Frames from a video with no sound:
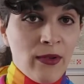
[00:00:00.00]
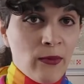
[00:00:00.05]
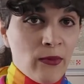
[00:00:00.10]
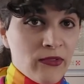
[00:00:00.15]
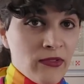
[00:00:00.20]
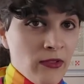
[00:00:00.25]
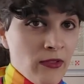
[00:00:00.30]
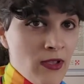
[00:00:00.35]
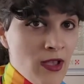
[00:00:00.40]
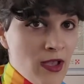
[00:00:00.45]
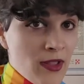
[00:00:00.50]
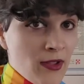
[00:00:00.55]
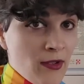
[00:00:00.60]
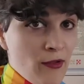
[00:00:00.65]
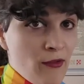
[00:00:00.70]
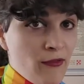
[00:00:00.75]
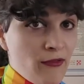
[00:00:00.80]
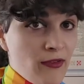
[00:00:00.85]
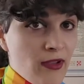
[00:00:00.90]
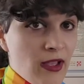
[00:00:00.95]
there was a lot
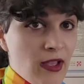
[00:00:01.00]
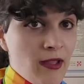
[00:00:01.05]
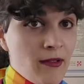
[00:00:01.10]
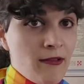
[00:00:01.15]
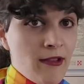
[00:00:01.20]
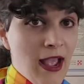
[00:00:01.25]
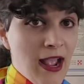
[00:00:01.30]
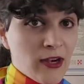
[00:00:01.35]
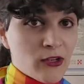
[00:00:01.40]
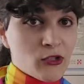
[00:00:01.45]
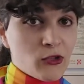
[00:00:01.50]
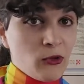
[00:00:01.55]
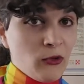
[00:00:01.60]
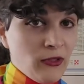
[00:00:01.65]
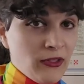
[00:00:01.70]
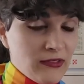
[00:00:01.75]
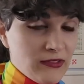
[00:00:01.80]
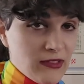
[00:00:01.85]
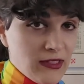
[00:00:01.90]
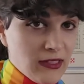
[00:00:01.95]
of
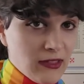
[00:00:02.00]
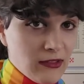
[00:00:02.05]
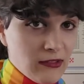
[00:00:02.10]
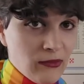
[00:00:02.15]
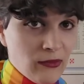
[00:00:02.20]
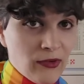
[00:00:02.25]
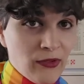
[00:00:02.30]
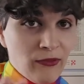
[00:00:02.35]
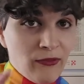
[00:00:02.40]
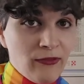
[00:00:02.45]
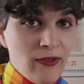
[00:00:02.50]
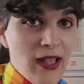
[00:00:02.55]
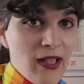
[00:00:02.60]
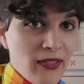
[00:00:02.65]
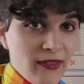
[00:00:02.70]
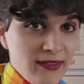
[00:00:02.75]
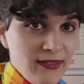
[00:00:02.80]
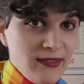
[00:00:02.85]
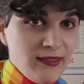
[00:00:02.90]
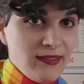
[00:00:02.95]
naturalistic sort of
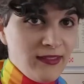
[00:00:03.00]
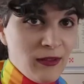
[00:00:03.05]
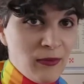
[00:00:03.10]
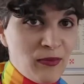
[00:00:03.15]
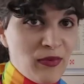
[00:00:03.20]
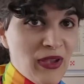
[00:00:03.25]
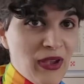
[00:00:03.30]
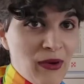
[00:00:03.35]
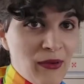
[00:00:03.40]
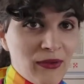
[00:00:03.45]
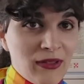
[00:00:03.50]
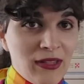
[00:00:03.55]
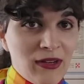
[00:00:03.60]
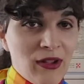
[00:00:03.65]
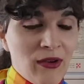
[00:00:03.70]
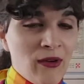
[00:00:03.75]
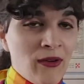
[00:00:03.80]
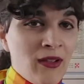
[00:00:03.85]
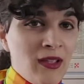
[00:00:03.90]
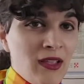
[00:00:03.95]
fallacies about,
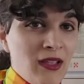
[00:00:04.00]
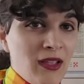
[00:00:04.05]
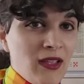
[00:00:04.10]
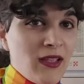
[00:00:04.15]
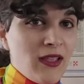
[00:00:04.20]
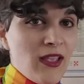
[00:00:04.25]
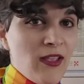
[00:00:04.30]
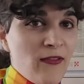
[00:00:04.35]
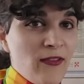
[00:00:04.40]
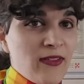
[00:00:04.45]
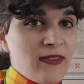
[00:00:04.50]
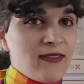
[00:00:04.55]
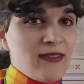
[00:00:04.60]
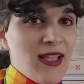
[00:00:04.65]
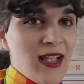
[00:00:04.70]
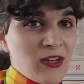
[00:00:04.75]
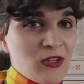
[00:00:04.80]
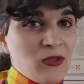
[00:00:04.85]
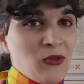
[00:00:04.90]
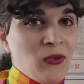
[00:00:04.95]
if it's
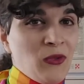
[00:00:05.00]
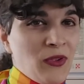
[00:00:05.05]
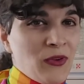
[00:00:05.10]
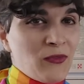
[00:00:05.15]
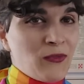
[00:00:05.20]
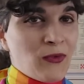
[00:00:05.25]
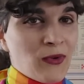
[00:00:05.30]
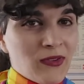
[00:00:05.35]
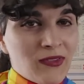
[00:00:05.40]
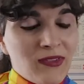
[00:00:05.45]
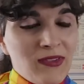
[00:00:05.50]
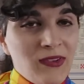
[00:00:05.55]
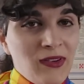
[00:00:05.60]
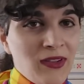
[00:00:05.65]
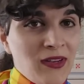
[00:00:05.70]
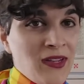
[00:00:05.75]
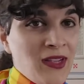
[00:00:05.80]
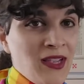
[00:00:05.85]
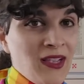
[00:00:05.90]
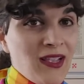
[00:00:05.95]
natural, therefore it's
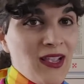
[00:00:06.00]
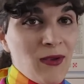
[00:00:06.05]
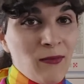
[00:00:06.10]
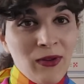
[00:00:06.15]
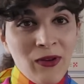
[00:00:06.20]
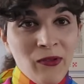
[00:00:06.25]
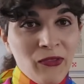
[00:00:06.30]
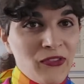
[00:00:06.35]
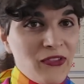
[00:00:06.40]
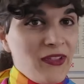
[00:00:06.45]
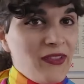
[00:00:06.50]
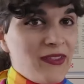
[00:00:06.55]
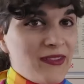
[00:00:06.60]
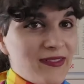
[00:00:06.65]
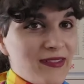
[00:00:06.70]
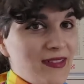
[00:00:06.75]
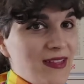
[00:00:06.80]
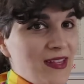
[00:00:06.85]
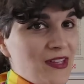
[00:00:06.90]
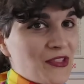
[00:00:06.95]
good. And we don't see
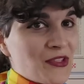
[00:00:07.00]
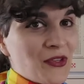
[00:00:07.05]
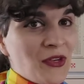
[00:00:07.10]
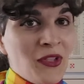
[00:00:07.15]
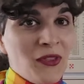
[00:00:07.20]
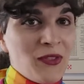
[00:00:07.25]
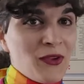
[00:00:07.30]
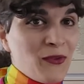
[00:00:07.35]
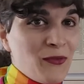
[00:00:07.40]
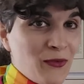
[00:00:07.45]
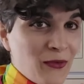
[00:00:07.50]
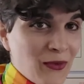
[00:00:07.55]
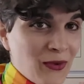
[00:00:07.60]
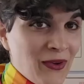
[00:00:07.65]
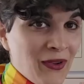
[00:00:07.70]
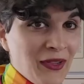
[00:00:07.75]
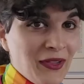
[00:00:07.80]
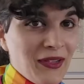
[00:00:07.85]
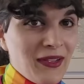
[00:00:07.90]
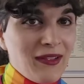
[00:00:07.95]
this in nature,
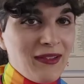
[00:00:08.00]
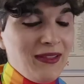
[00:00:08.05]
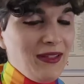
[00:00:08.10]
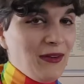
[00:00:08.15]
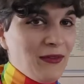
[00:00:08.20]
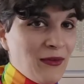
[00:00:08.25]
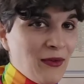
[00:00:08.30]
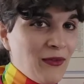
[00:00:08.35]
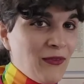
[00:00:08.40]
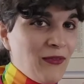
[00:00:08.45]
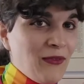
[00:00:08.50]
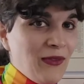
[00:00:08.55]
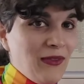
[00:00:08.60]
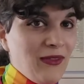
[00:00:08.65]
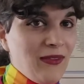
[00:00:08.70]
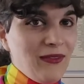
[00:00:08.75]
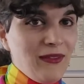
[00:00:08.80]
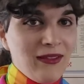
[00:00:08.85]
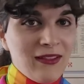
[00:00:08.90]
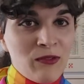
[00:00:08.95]
therefore, if
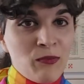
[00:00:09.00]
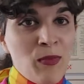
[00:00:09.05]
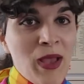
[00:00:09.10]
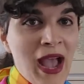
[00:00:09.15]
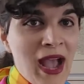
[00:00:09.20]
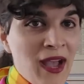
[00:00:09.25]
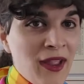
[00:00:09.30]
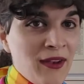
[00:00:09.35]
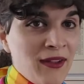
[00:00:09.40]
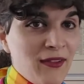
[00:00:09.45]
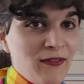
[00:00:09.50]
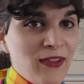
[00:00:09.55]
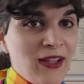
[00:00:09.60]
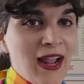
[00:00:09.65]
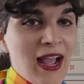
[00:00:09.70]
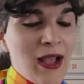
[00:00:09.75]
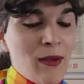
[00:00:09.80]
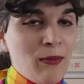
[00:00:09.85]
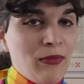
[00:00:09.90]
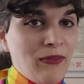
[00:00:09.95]
it's bad.
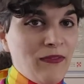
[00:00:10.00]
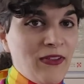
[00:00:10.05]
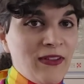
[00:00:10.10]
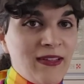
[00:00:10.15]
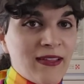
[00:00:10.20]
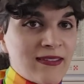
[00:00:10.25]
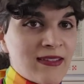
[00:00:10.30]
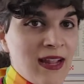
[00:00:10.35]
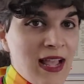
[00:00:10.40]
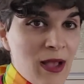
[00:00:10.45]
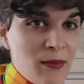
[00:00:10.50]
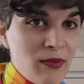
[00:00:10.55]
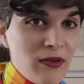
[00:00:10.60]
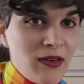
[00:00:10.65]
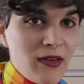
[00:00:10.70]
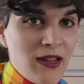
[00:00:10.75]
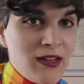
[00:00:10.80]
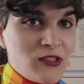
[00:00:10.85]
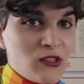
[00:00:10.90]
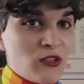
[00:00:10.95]
If it doesn't happen
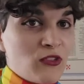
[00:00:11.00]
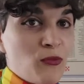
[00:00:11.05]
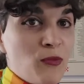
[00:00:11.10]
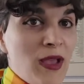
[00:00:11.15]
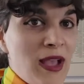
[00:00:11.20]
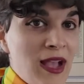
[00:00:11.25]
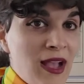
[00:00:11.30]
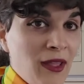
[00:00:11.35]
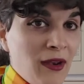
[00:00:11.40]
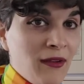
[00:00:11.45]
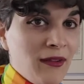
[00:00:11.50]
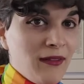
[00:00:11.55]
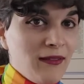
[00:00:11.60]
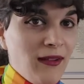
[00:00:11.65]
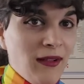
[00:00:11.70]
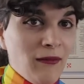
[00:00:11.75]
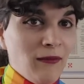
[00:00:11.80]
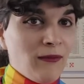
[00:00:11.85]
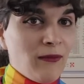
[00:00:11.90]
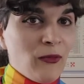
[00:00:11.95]
in nature, it's bad.
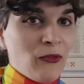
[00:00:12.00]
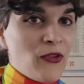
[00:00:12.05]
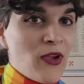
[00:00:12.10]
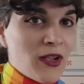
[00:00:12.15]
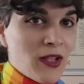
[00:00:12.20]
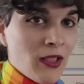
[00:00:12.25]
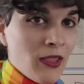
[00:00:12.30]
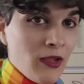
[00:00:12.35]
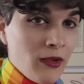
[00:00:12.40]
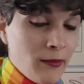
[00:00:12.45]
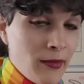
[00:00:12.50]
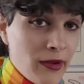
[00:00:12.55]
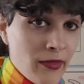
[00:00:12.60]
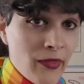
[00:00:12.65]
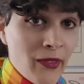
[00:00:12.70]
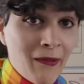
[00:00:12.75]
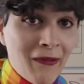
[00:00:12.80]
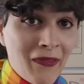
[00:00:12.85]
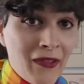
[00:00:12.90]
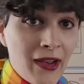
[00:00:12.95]
We'll talk a little bit
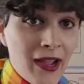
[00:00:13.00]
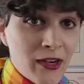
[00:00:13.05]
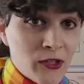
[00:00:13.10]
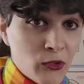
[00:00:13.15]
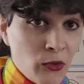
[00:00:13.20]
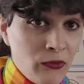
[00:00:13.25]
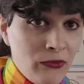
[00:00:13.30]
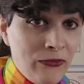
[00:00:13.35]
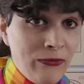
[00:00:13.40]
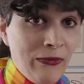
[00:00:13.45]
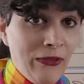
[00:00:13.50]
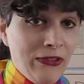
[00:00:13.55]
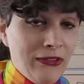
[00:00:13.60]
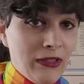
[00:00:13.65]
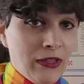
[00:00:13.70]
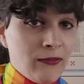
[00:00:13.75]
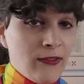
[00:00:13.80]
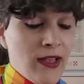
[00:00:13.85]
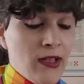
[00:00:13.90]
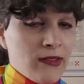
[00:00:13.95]
about the
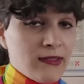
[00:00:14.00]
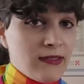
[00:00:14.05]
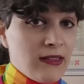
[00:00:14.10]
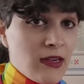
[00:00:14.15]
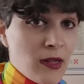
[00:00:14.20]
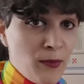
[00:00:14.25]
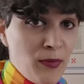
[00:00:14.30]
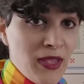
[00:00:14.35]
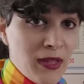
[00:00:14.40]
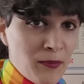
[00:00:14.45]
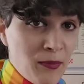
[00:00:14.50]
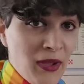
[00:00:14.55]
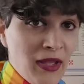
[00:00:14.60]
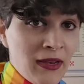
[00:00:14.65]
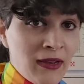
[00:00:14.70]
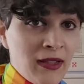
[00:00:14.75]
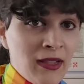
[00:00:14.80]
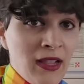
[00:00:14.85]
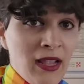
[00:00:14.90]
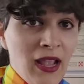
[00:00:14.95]
naturalistic fallacy in a bit,
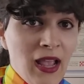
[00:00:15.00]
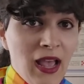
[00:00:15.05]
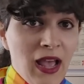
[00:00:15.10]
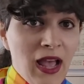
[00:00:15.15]
but